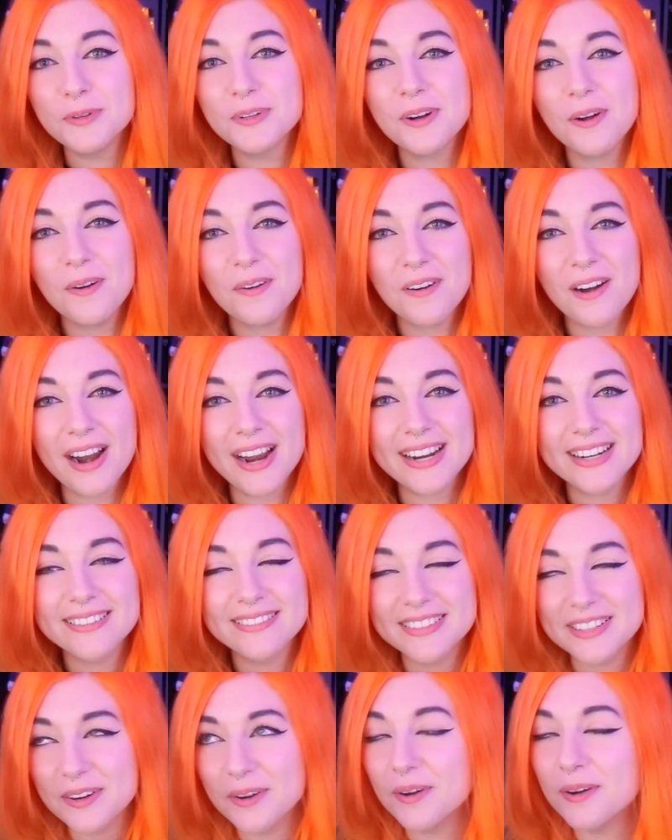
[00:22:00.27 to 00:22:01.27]
all right.
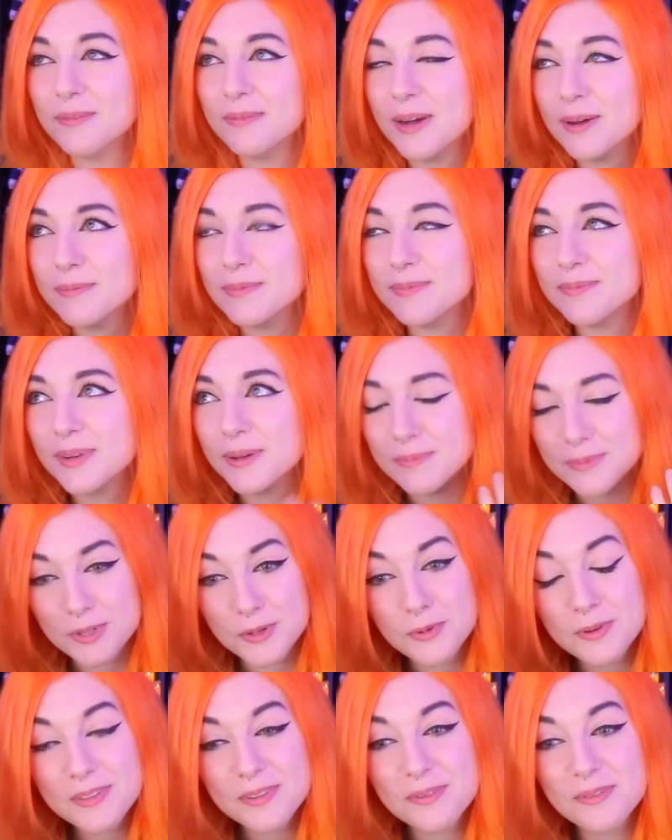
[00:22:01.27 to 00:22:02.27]
I'm
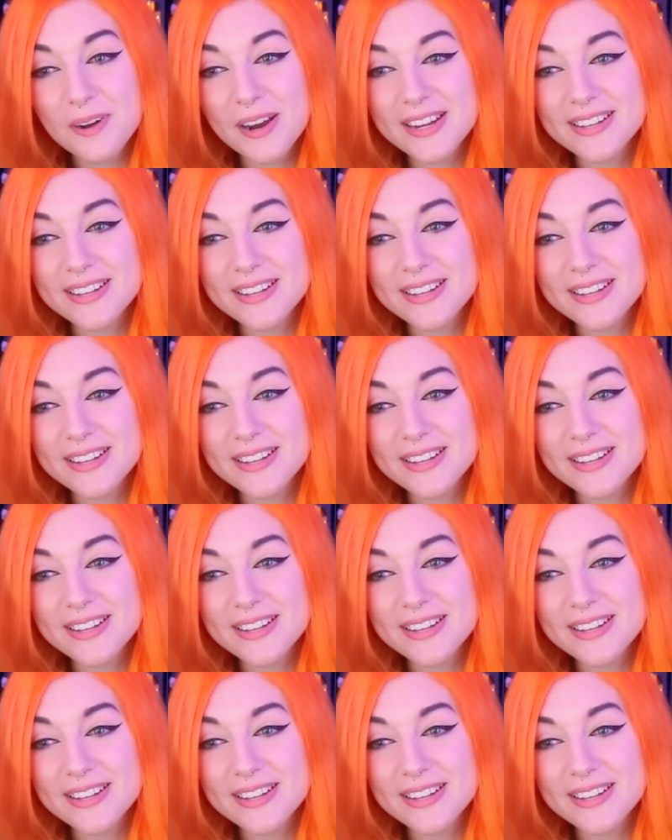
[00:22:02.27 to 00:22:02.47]
doing the right